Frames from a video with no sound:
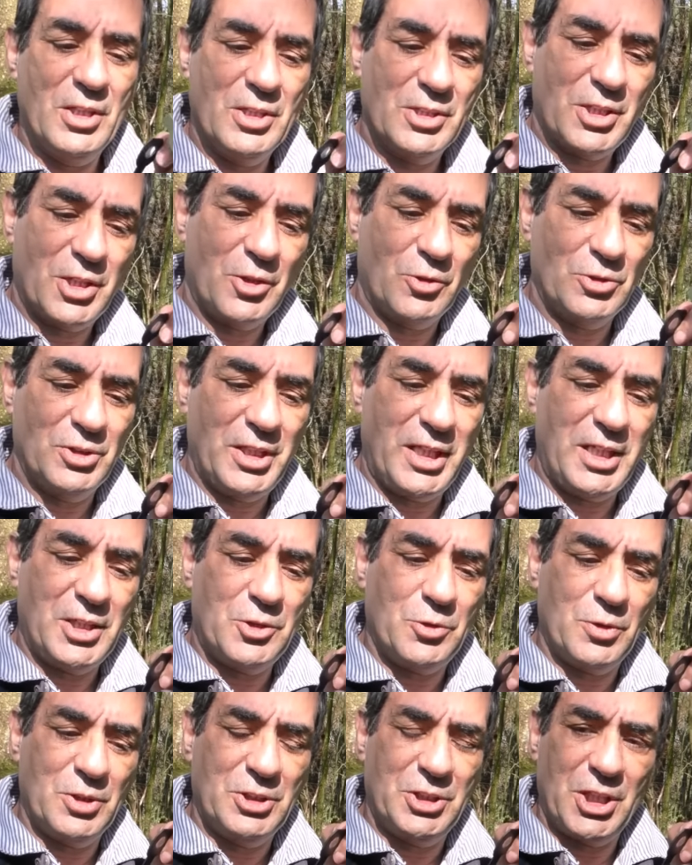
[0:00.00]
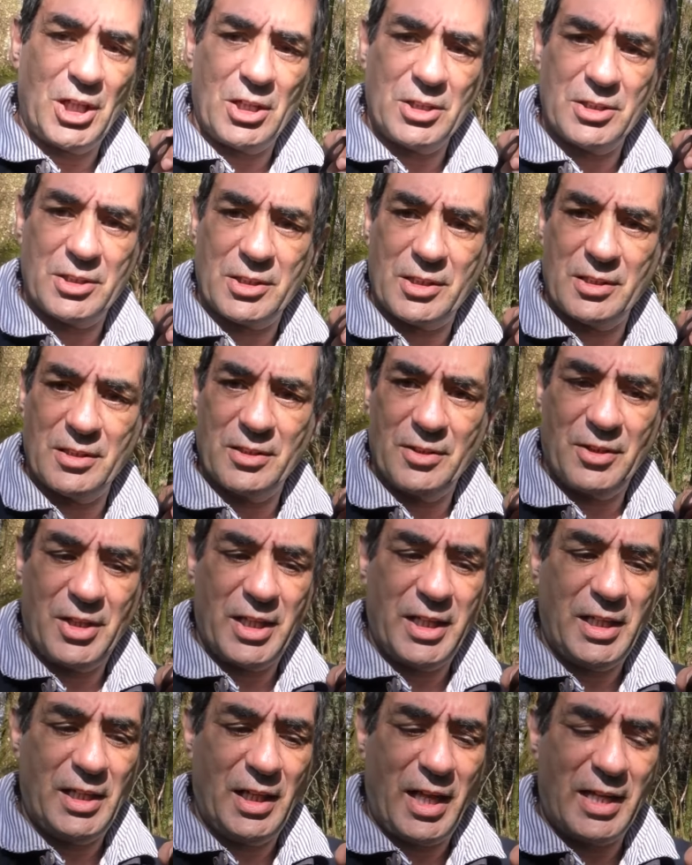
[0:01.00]
So you'll need to adjust
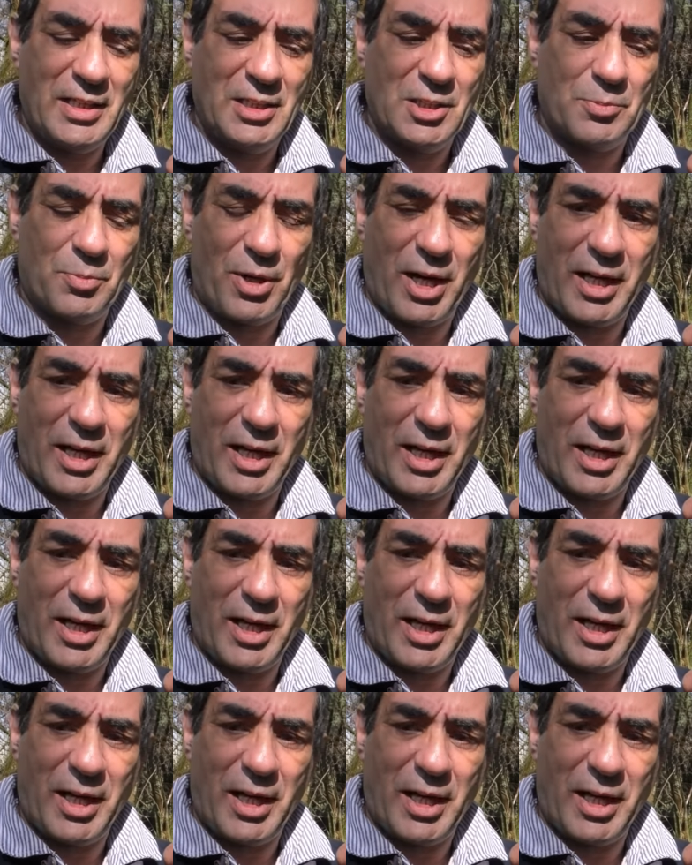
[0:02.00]
the lens